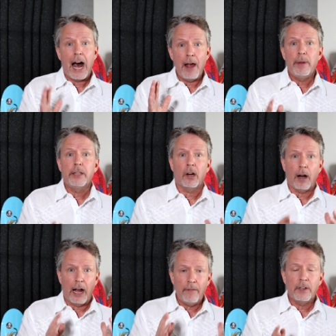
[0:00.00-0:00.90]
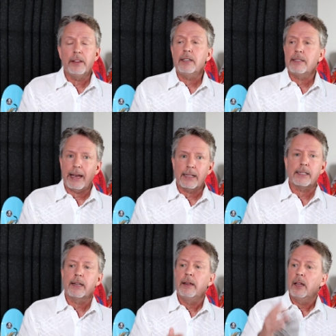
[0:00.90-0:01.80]
I've been there. I've done the
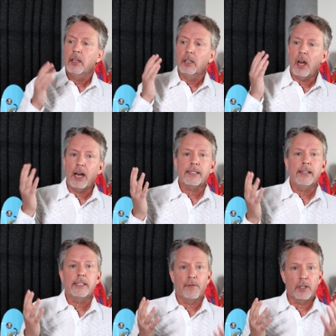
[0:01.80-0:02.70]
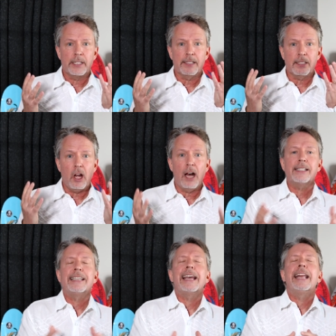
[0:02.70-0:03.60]
tests, lossless versus lossy,